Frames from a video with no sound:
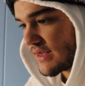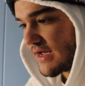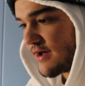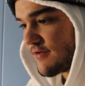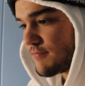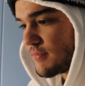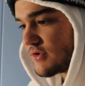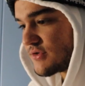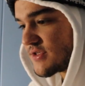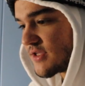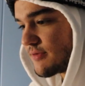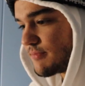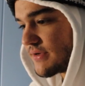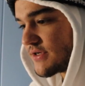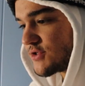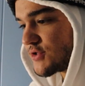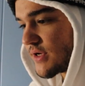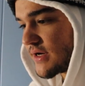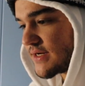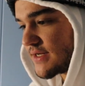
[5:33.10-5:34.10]
I've mostly
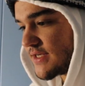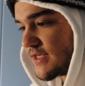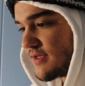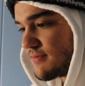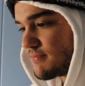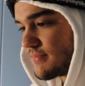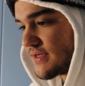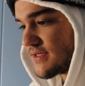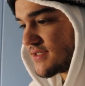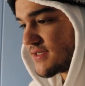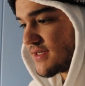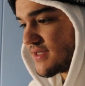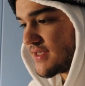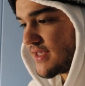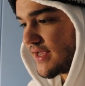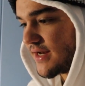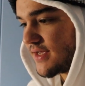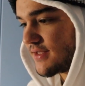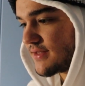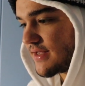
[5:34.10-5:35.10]
been trying to keep busy
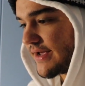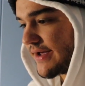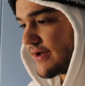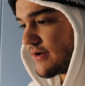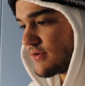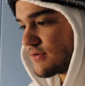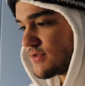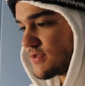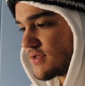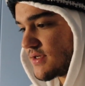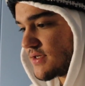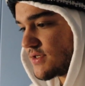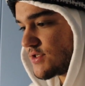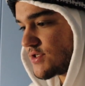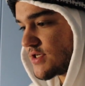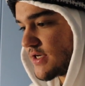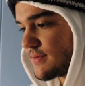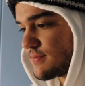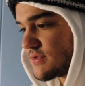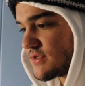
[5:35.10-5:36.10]
getting the house in
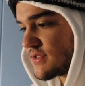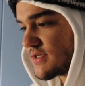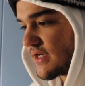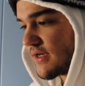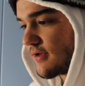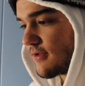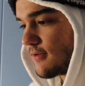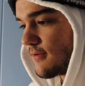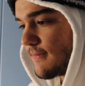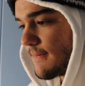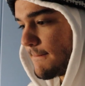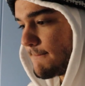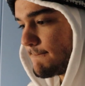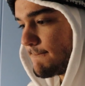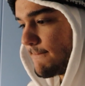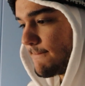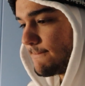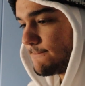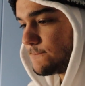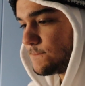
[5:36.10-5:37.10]
shape to sell.
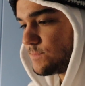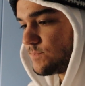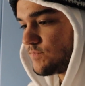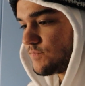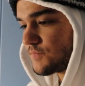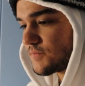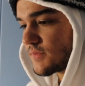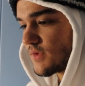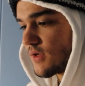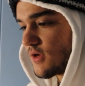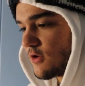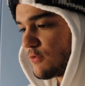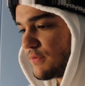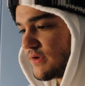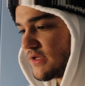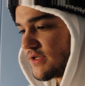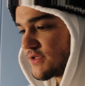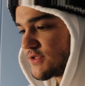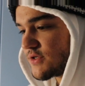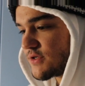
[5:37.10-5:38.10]
A
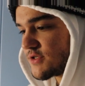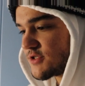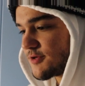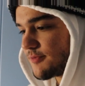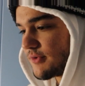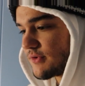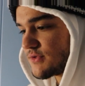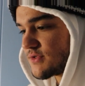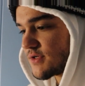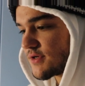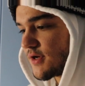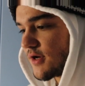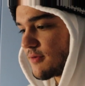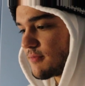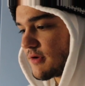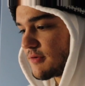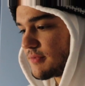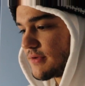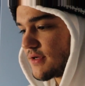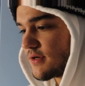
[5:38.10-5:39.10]
realtor is supposed to
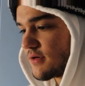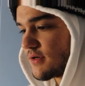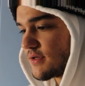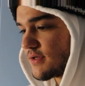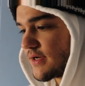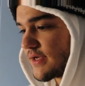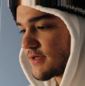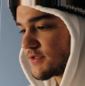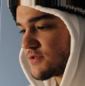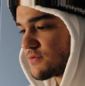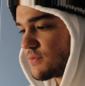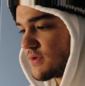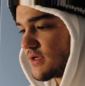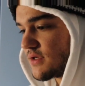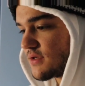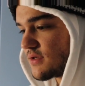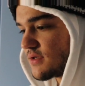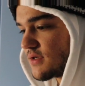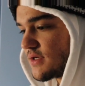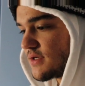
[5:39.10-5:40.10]
come up here next
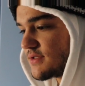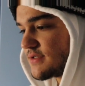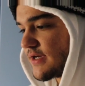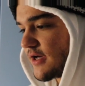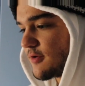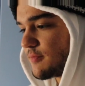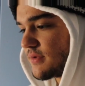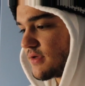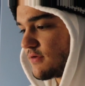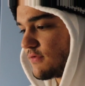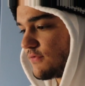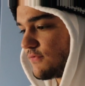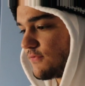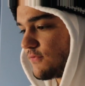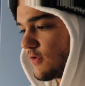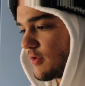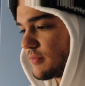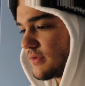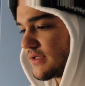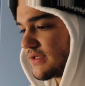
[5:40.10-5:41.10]
week to help me
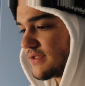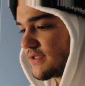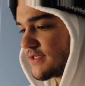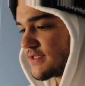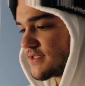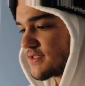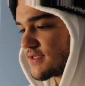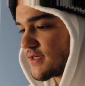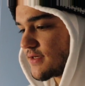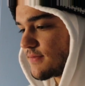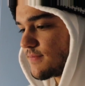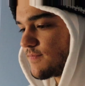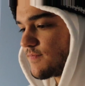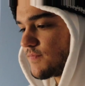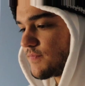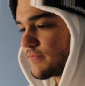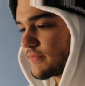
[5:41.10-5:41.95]
formally list it,